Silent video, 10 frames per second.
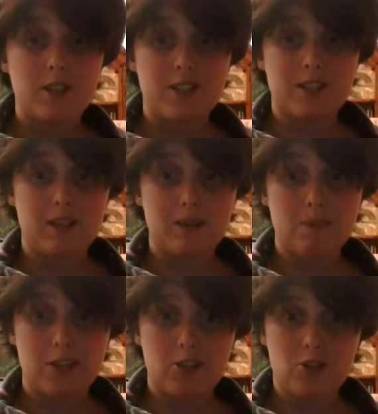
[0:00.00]
which is going
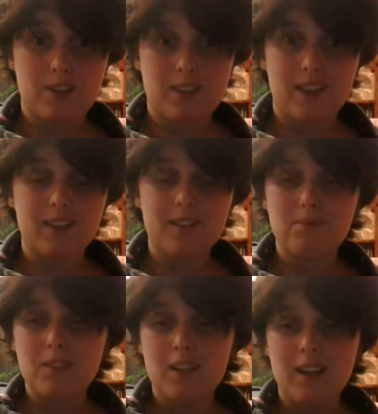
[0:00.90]
to be interesting.
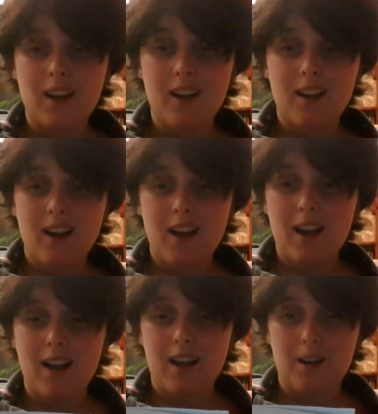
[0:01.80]

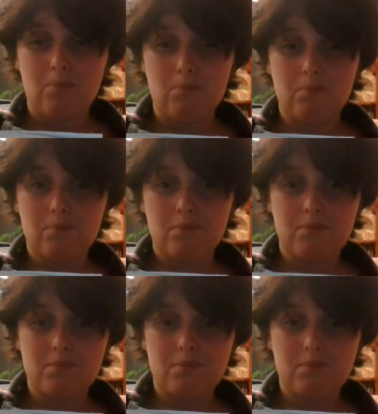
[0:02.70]
Um,